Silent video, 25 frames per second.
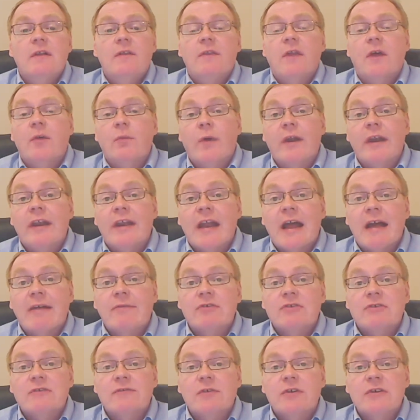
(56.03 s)
the unweighted
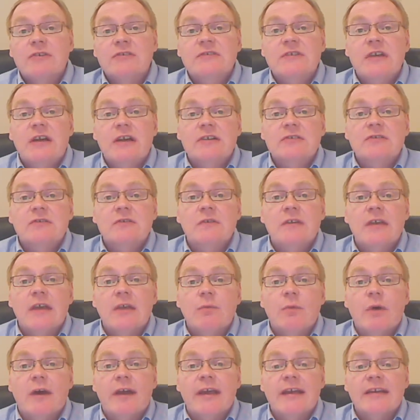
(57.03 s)
average of all stocks on the
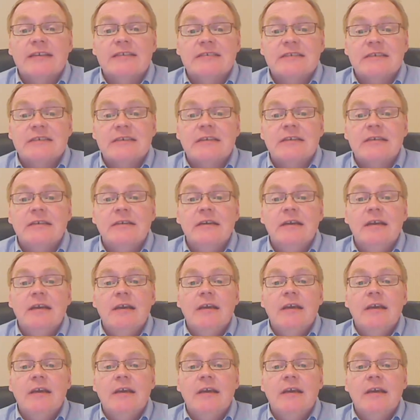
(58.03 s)
NYSE